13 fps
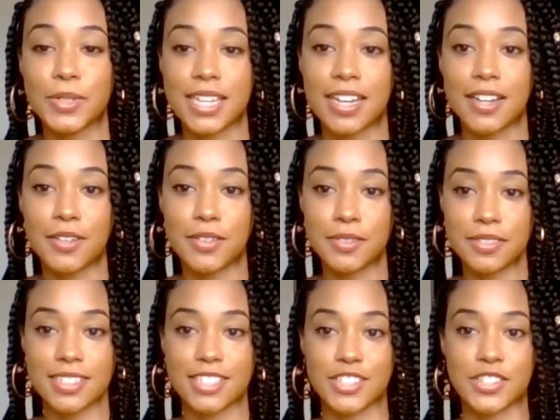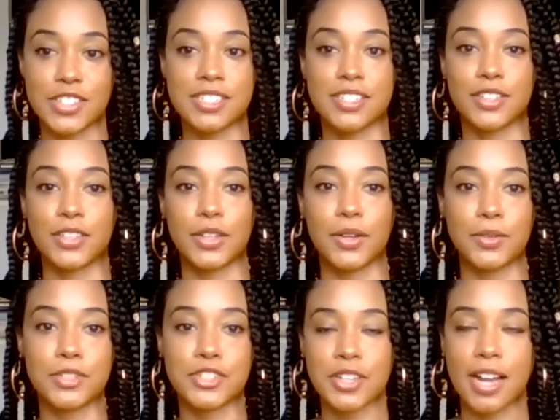down is just to
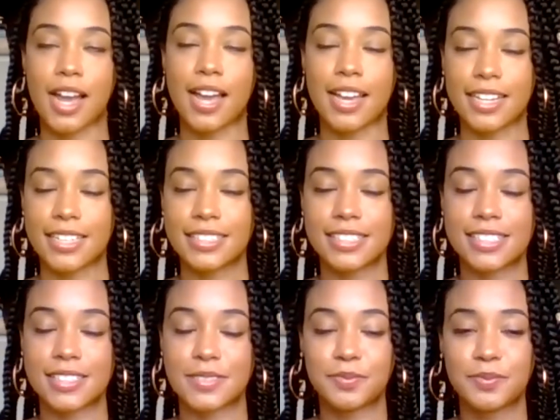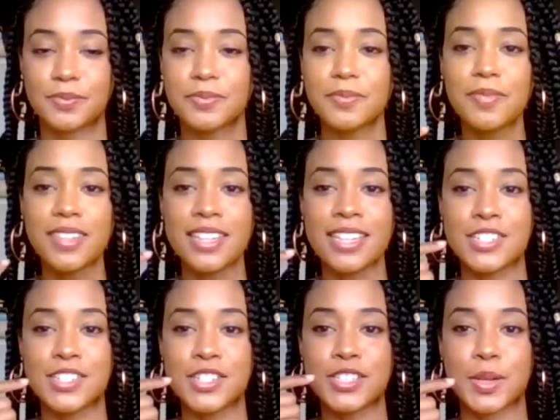close your eyes
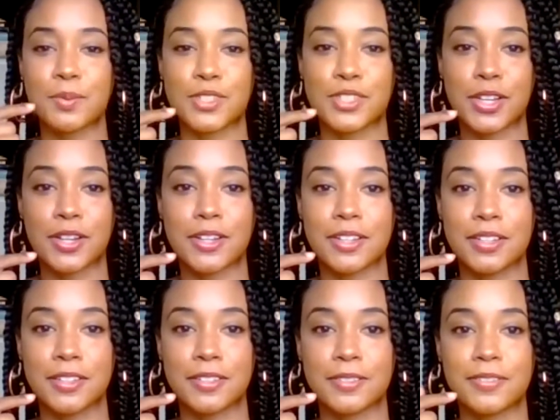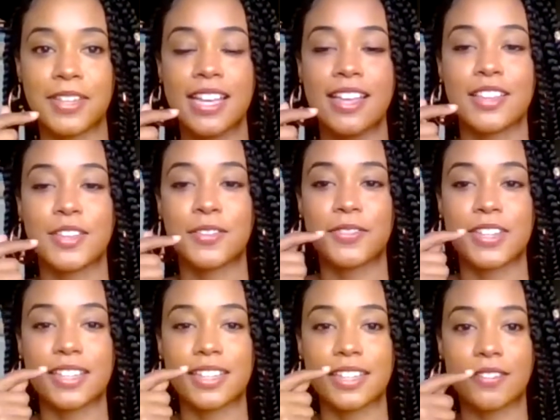and just observe the
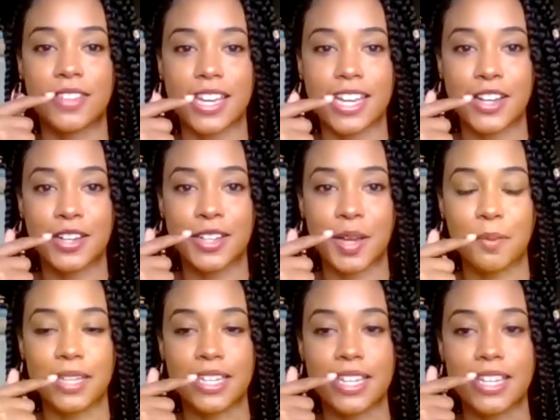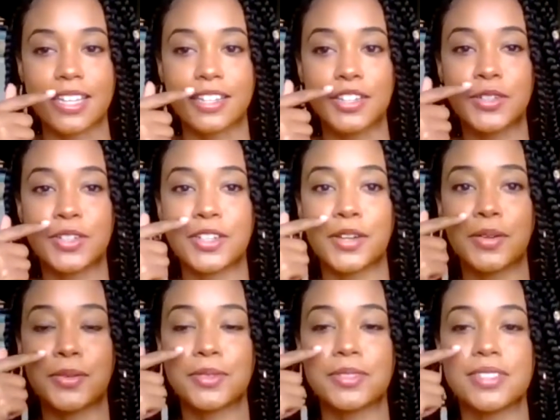feeling of the air coming in your
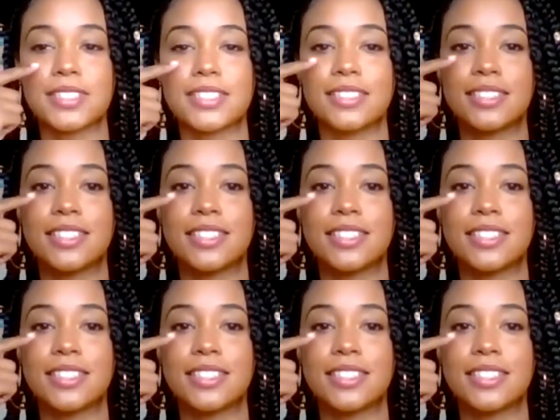nose